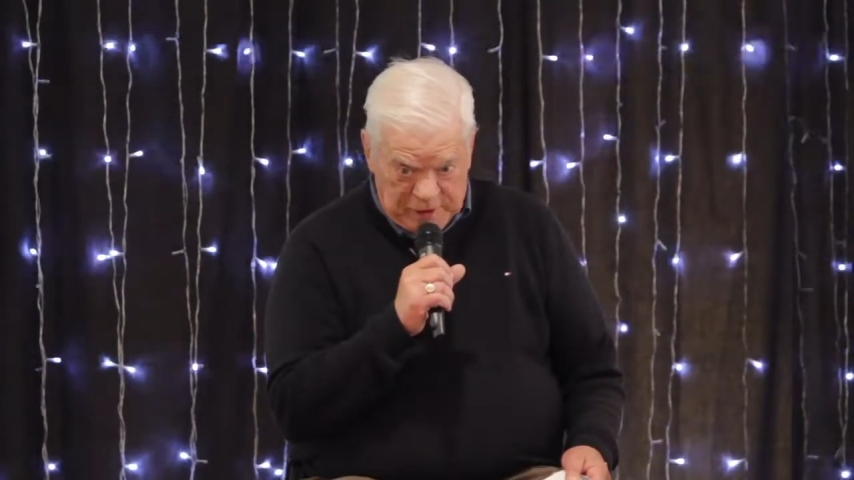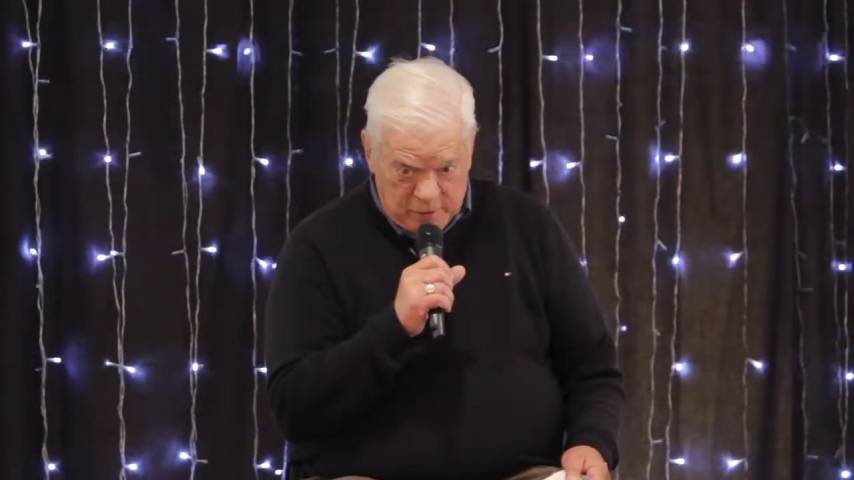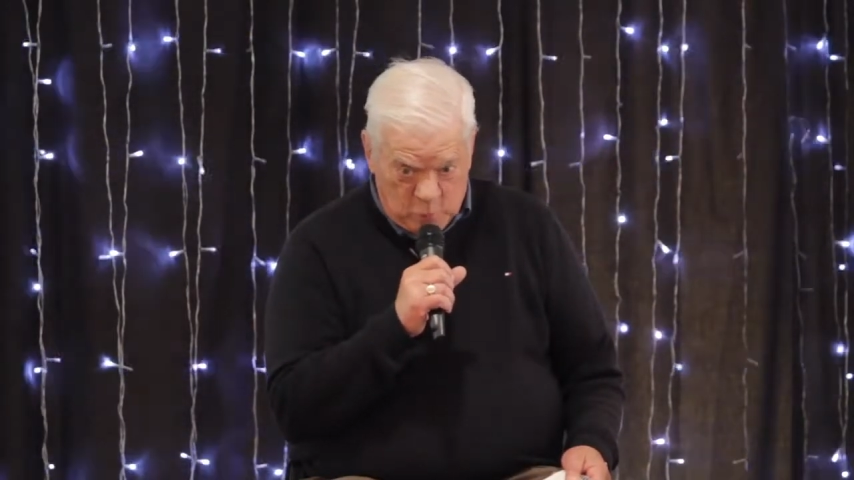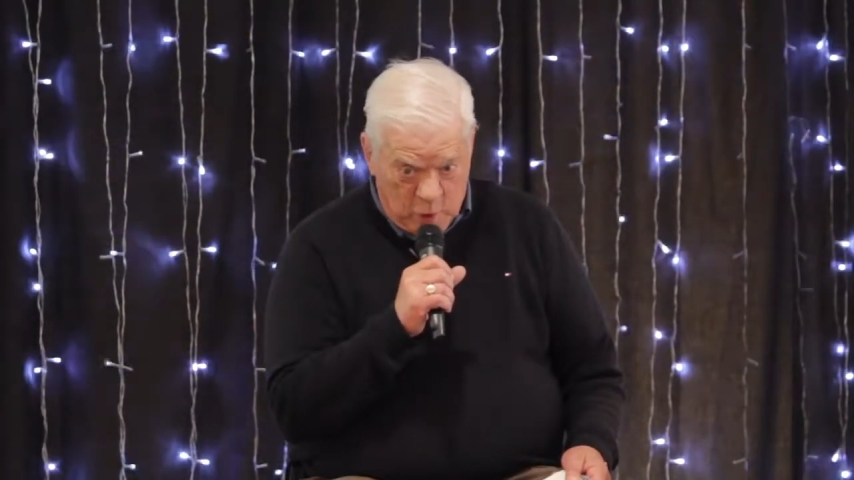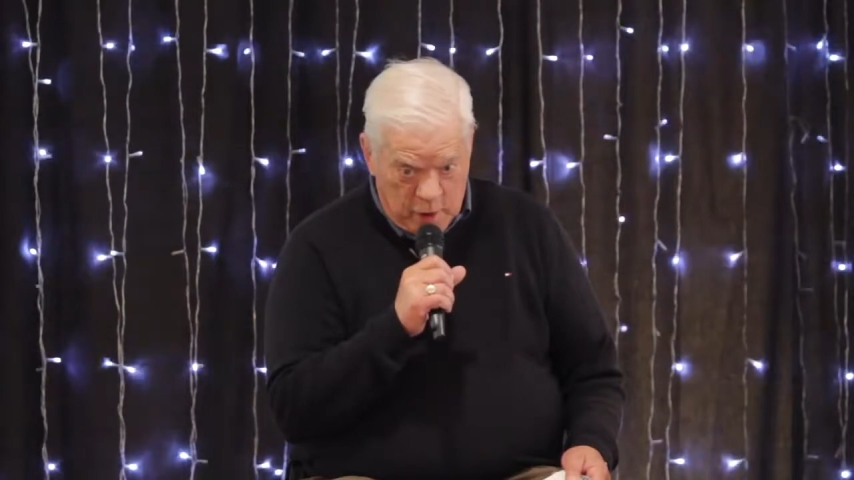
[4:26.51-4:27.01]

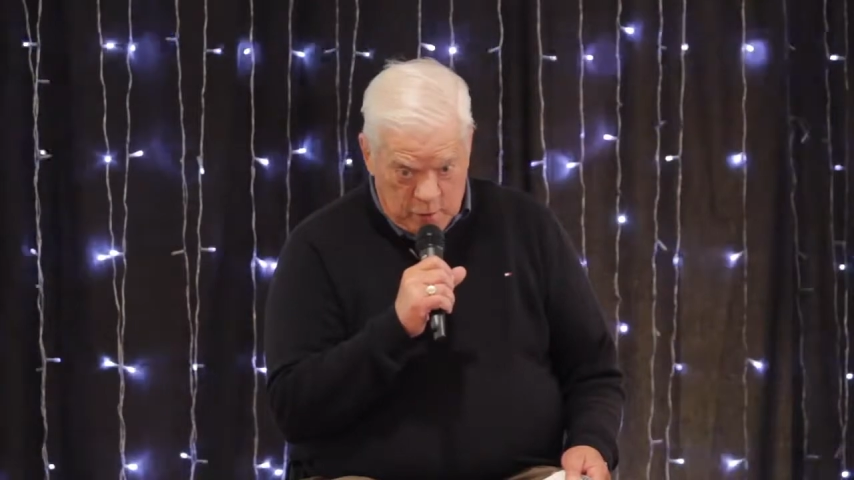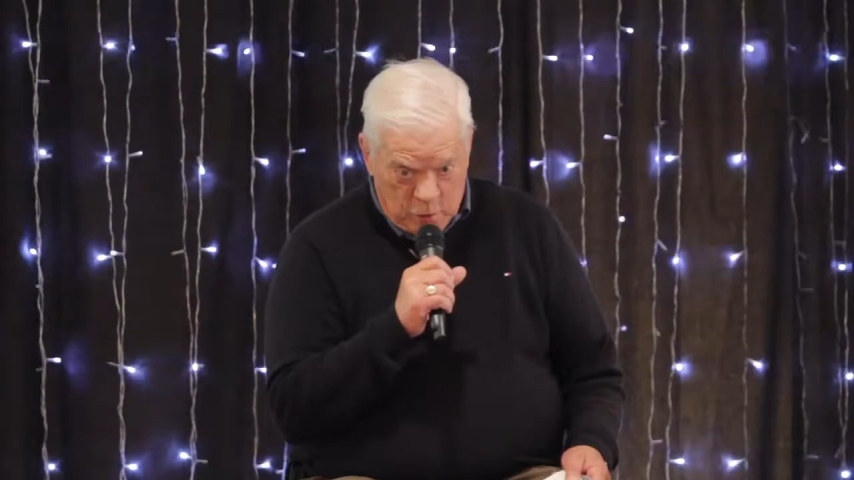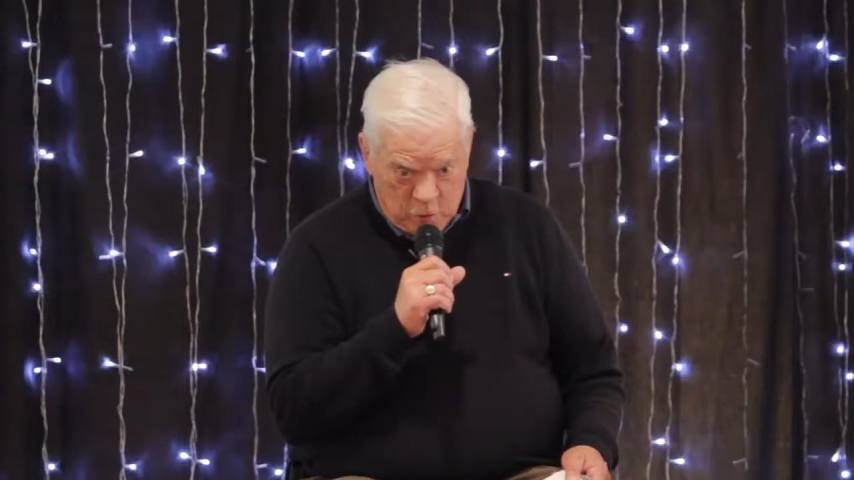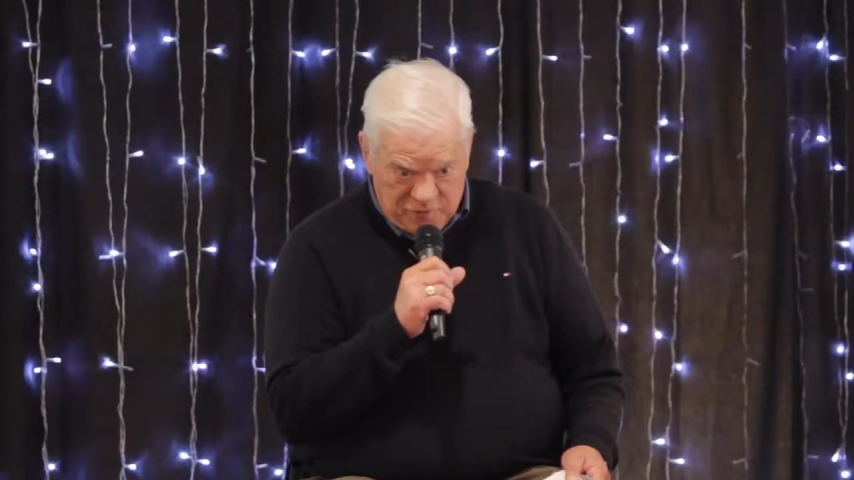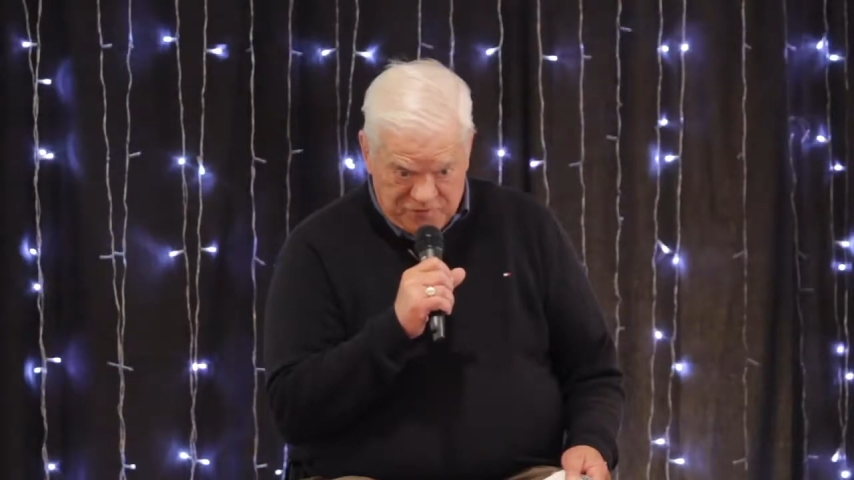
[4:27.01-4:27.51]
could water
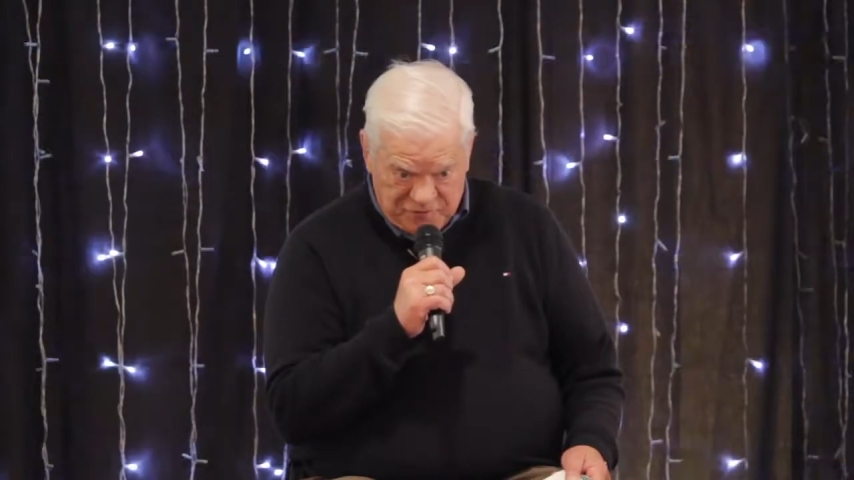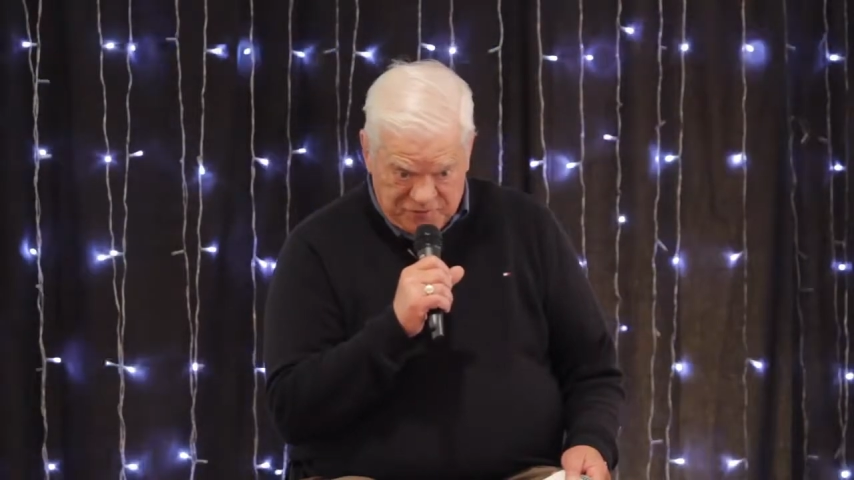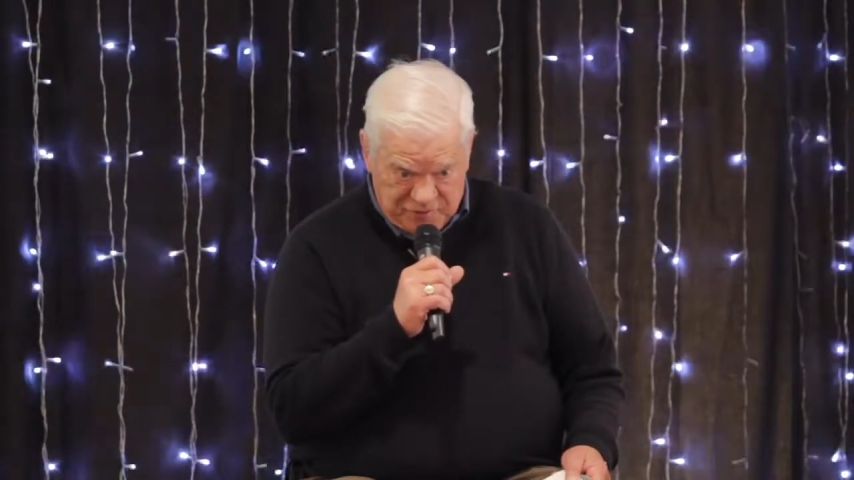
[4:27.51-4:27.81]
horses.